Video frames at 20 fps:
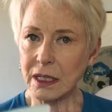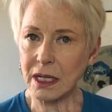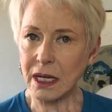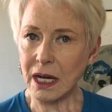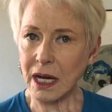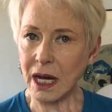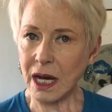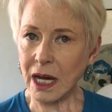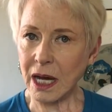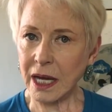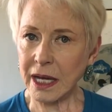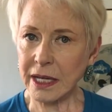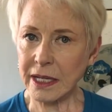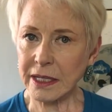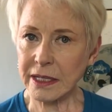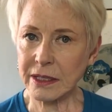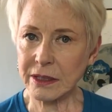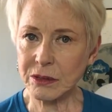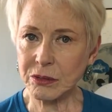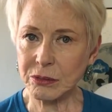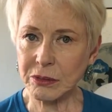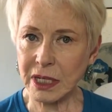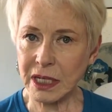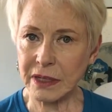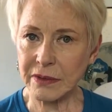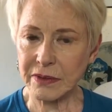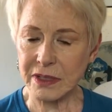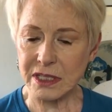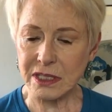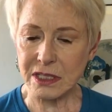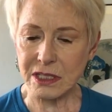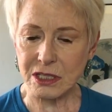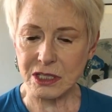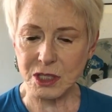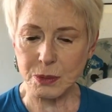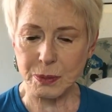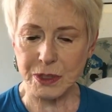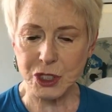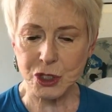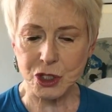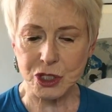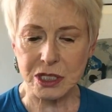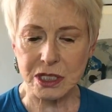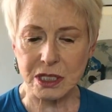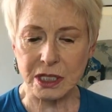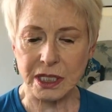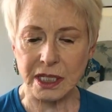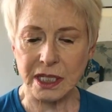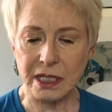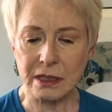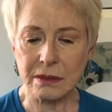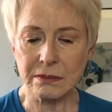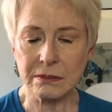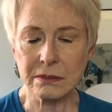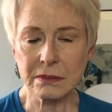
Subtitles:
eyed Raven suspiciously.